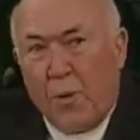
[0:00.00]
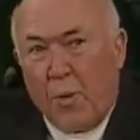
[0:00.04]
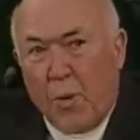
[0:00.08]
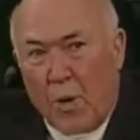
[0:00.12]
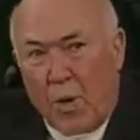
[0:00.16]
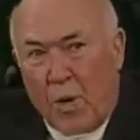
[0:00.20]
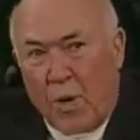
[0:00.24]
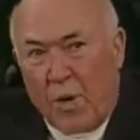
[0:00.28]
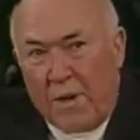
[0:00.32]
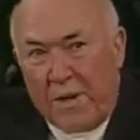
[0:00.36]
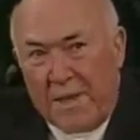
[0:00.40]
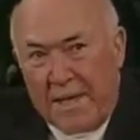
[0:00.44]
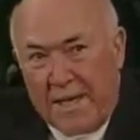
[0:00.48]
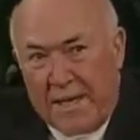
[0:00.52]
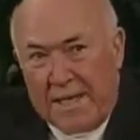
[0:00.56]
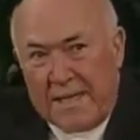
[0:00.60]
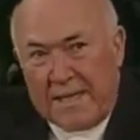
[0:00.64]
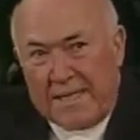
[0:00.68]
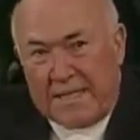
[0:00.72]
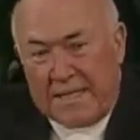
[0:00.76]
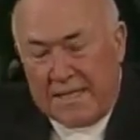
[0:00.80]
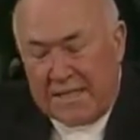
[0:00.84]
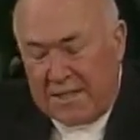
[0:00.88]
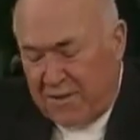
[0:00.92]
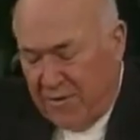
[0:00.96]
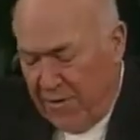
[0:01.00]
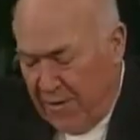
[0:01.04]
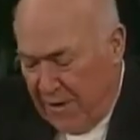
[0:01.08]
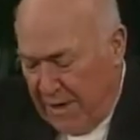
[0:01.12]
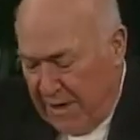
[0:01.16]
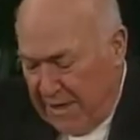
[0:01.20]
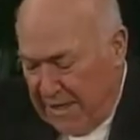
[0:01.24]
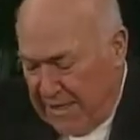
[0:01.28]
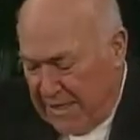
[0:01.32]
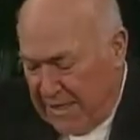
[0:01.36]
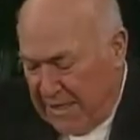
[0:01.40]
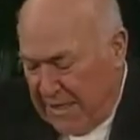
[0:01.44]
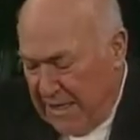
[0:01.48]
world is as
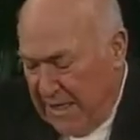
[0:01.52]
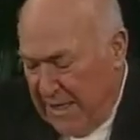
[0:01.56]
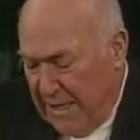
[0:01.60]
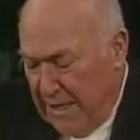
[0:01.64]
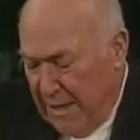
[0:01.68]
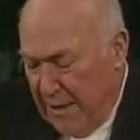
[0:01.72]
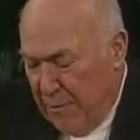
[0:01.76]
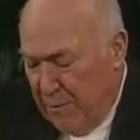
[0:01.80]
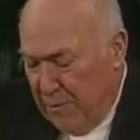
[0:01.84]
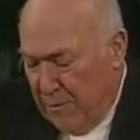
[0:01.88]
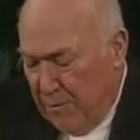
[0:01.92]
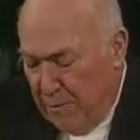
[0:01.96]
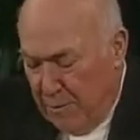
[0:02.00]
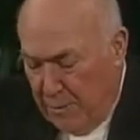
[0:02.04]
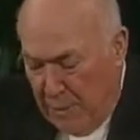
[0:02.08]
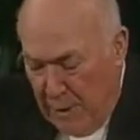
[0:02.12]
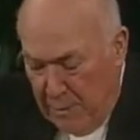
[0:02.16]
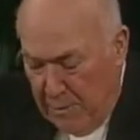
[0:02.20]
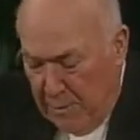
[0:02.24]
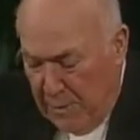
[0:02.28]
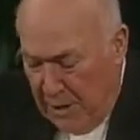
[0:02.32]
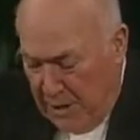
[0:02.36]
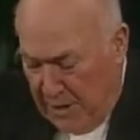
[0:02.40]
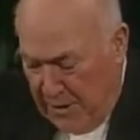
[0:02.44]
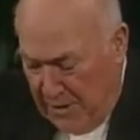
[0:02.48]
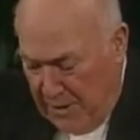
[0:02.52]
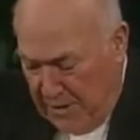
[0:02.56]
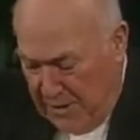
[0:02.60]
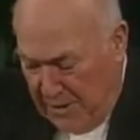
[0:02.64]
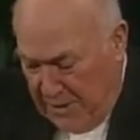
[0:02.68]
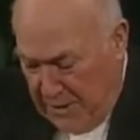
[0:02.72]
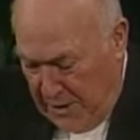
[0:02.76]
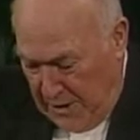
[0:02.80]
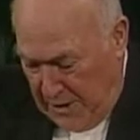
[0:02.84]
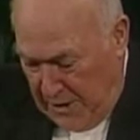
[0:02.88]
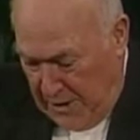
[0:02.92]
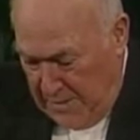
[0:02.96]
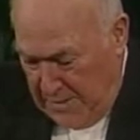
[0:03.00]
far as biblical
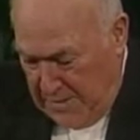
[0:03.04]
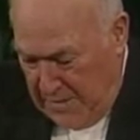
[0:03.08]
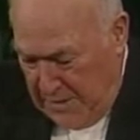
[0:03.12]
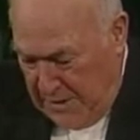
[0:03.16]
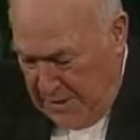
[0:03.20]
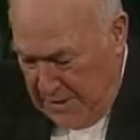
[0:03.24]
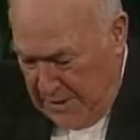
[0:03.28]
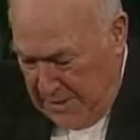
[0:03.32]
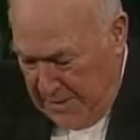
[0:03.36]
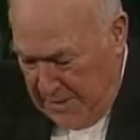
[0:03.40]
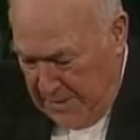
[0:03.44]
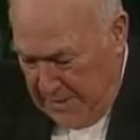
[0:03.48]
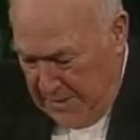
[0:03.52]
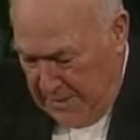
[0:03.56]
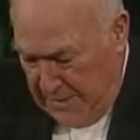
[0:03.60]
terms.